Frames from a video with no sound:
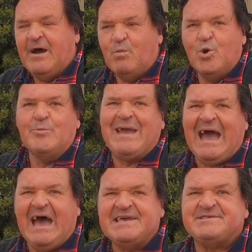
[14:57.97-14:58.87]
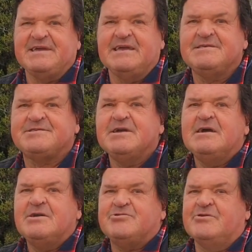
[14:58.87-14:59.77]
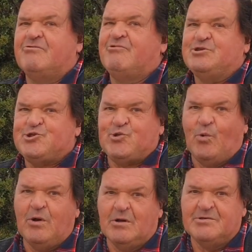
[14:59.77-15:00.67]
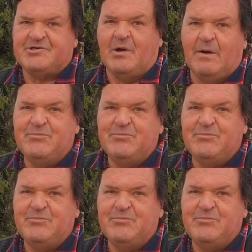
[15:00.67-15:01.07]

worm castings to enrich soil. So I'm